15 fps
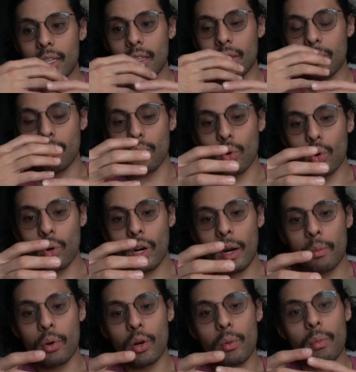the more I
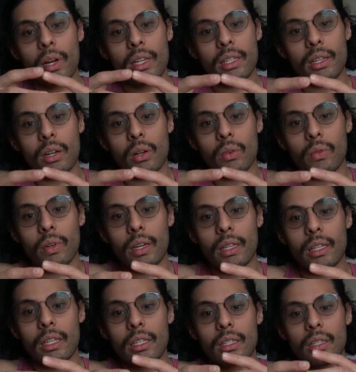put myself in
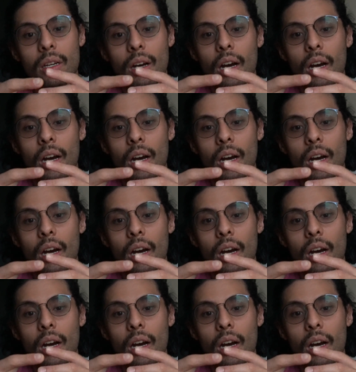these